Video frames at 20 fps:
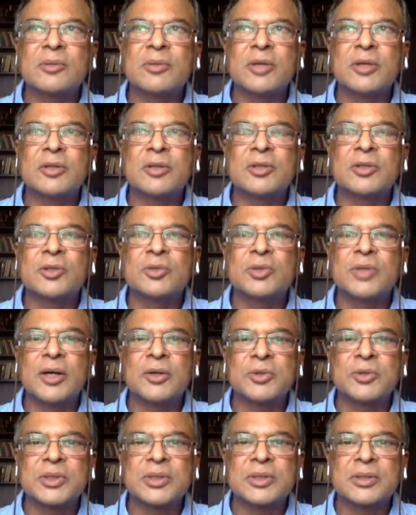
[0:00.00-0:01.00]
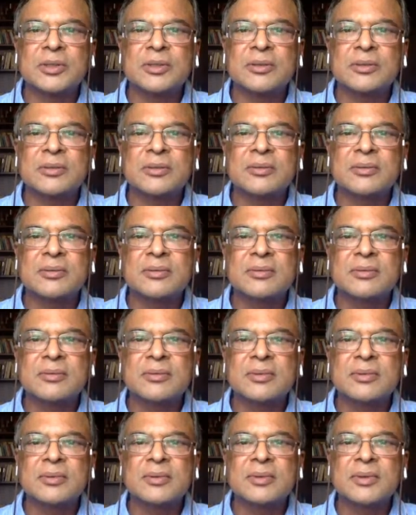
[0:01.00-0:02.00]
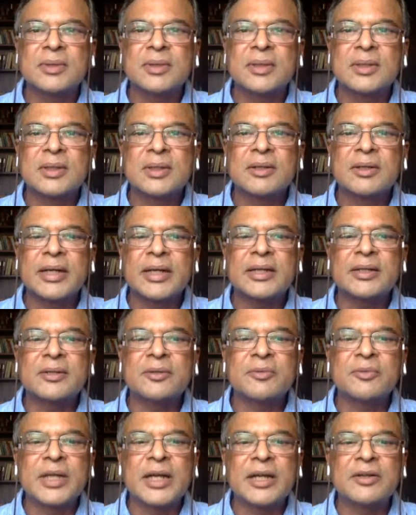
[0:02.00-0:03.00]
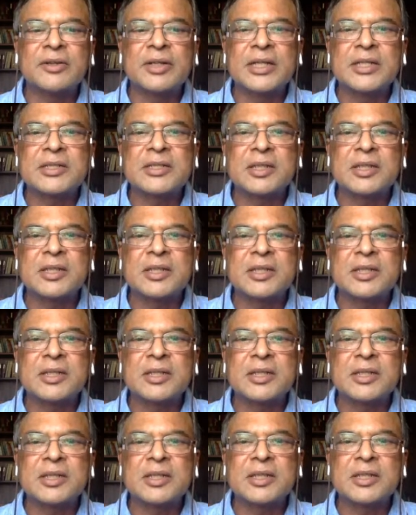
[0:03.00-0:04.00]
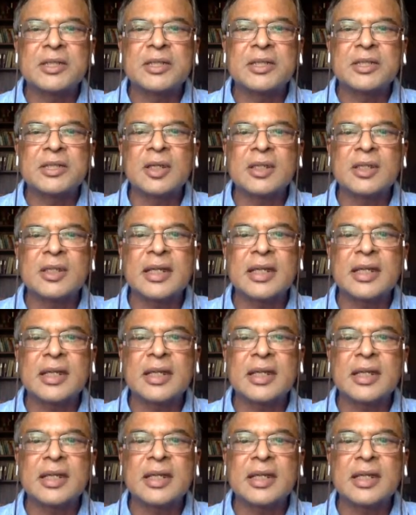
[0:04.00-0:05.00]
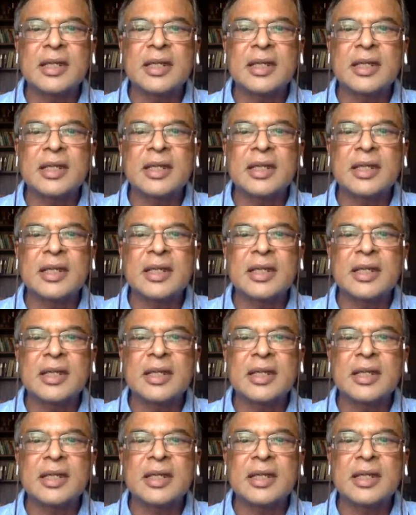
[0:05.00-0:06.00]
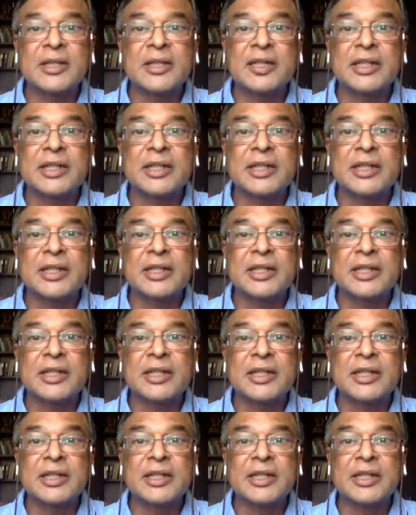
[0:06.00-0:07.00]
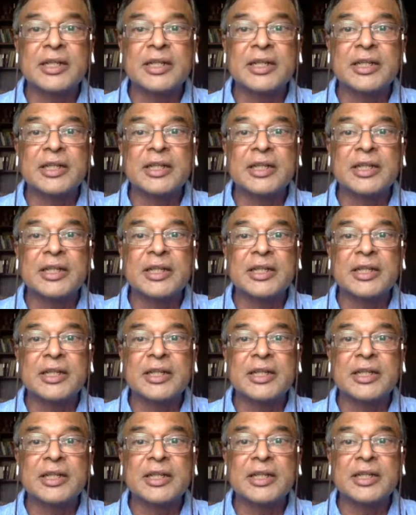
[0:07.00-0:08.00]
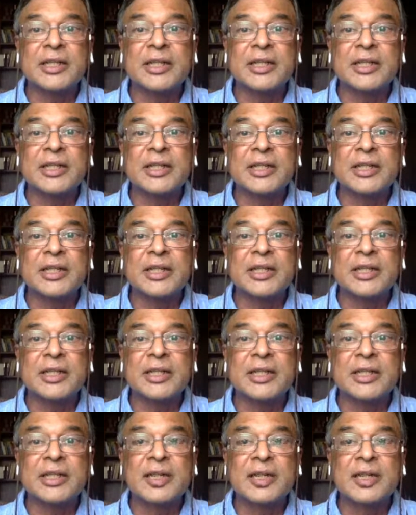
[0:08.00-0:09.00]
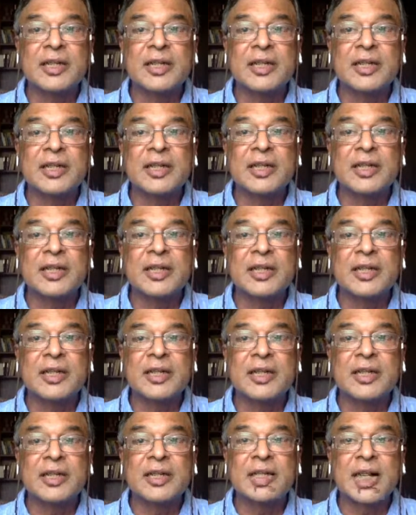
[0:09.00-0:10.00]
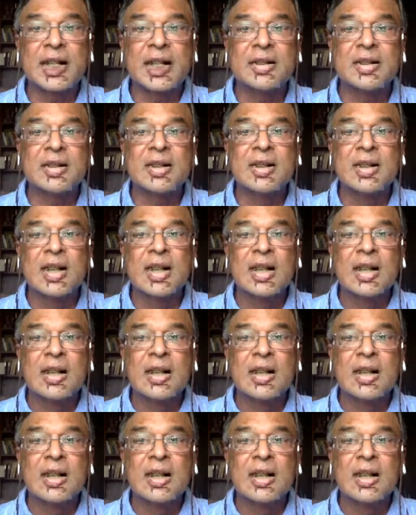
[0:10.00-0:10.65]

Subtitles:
To about 2000, right? We had reached about $1 trillion. Then it took us 7 years to become 2 trillion, 3 years to become 3 trillion. We are almost $3 trillion